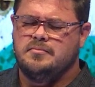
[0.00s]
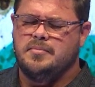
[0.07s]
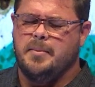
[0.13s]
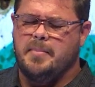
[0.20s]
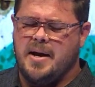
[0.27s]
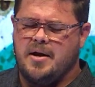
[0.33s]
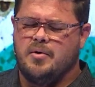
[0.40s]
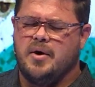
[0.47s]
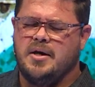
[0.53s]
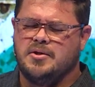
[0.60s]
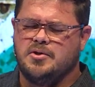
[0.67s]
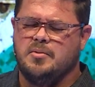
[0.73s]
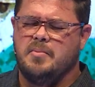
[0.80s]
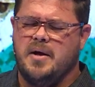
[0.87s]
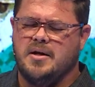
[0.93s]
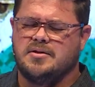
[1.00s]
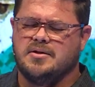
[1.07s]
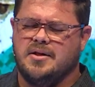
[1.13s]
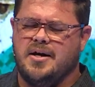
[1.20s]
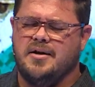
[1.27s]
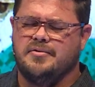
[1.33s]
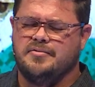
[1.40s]
But by grace, you've made us
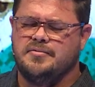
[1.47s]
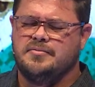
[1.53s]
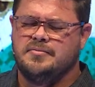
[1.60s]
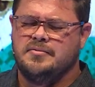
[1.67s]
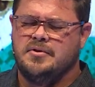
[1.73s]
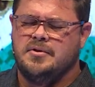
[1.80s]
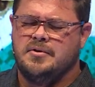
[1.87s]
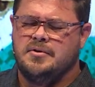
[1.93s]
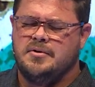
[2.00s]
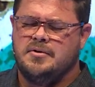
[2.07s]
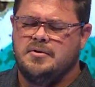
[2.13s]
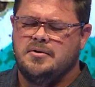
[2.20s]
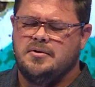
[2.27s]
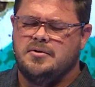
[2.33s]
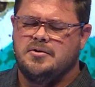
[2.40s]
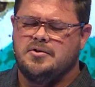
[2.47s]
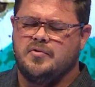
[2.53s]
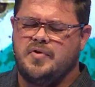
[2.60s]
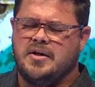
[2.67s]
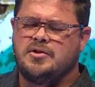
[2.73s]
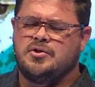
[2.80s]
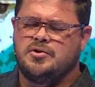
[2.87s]
alive. So
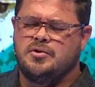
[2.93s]
if that's